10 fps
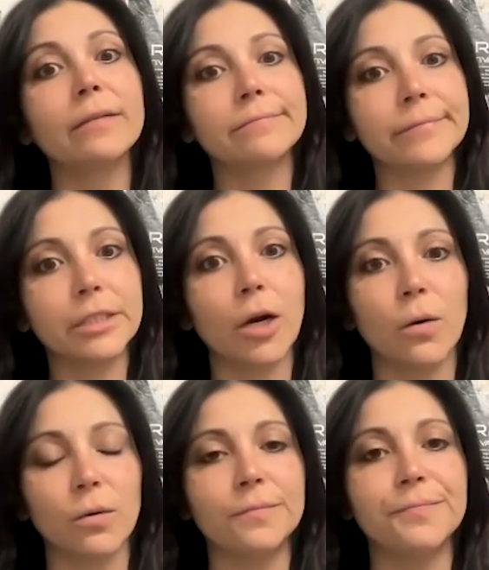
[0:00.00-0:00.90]

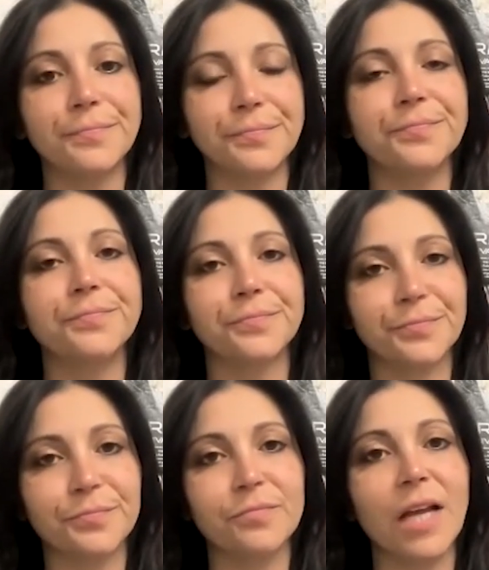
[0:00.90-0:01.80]
So
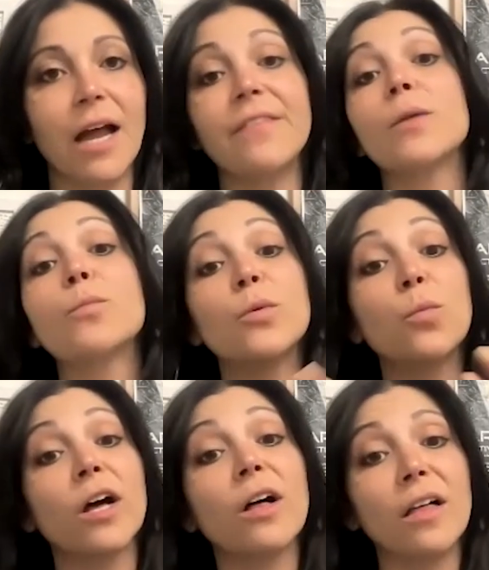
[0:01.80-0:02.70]
and then
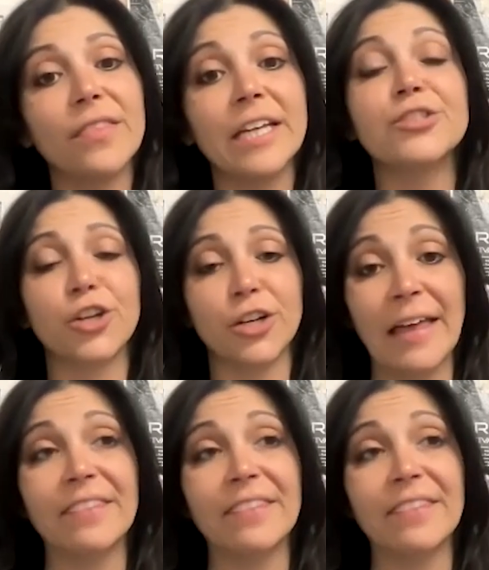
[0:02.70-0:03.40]
we'll intern